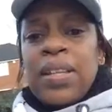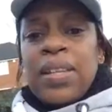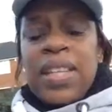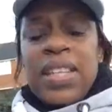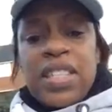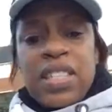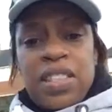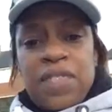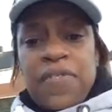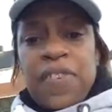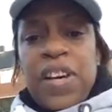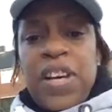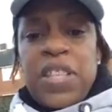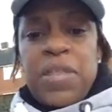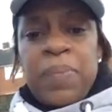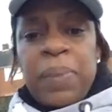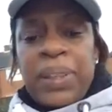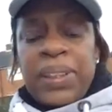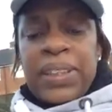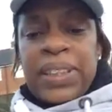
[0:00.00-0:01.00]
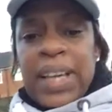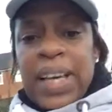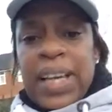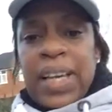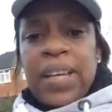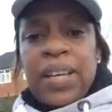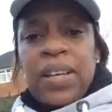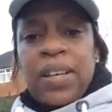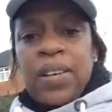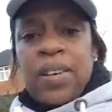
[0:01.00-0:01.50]
this is the first
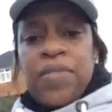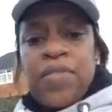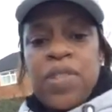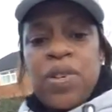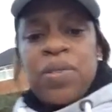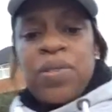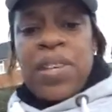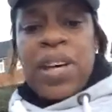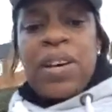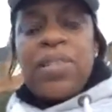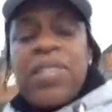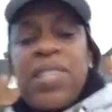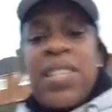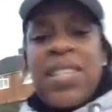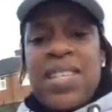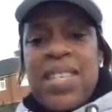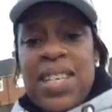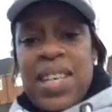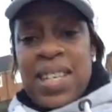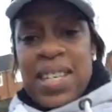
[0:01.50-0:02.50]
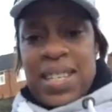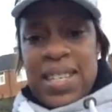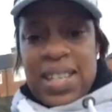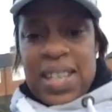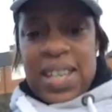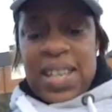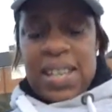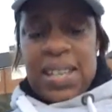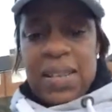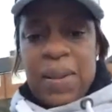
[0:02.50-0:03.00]
Monday of
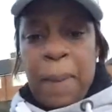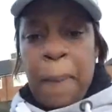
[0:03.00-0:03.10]
2016.